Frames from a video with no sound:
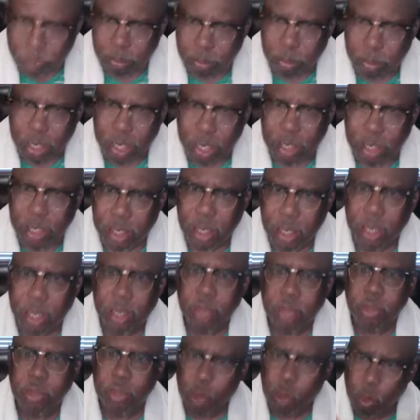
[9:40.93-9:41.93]
me,
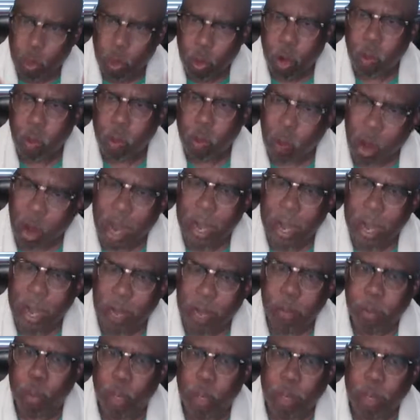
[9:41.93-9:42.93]
you will
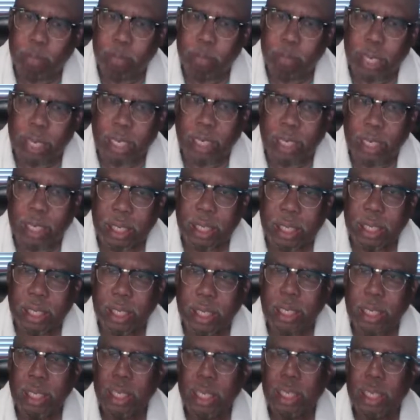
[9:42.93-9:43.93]
reign with me.
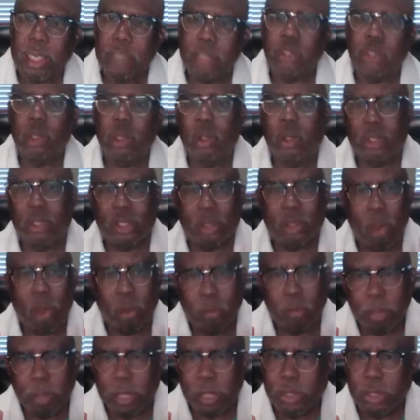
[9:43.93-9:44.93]
And so it's
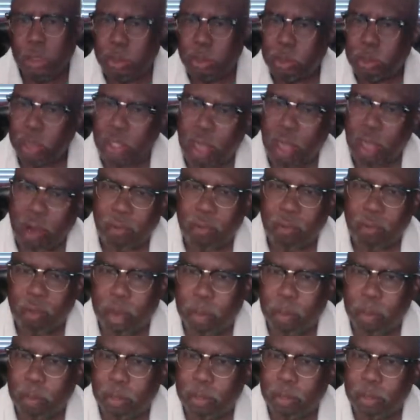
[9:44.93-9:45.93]
going to be some
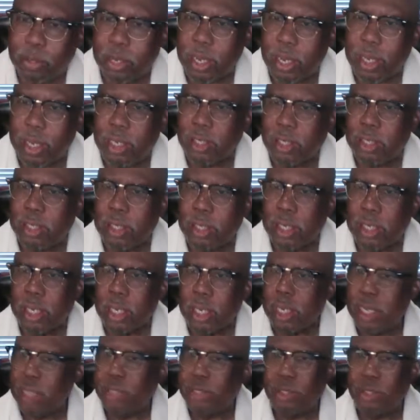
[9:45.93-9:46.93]
suffering, saints.
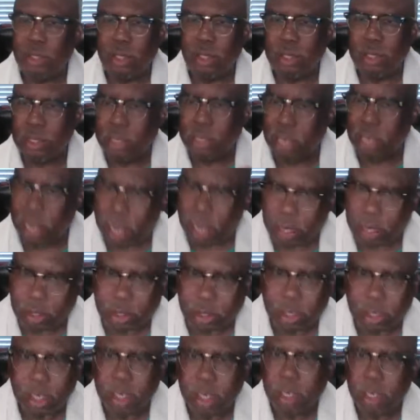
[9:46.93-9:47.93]
It's a
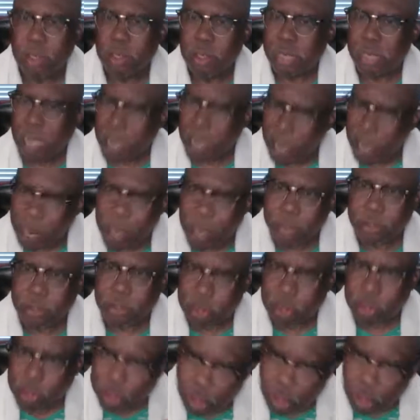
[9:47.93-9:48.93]
test.
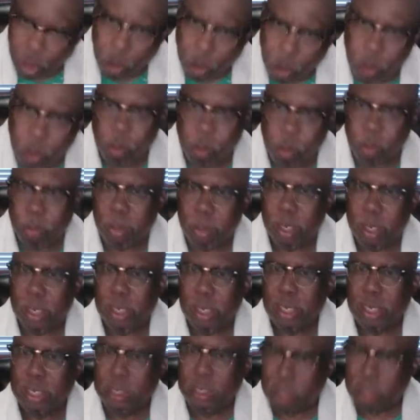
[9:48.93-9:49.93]
Ask Job.
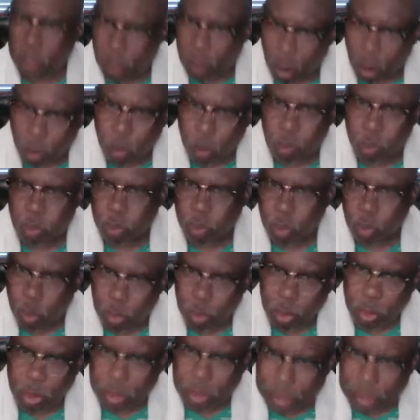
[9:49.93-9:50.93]
Go
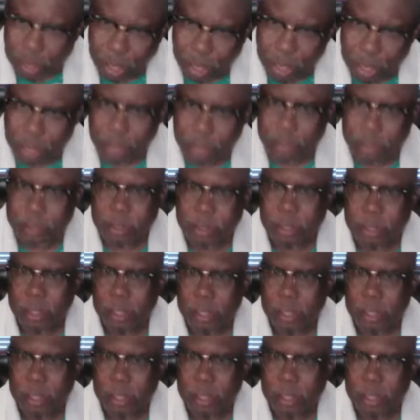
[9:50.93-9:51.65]
through the test.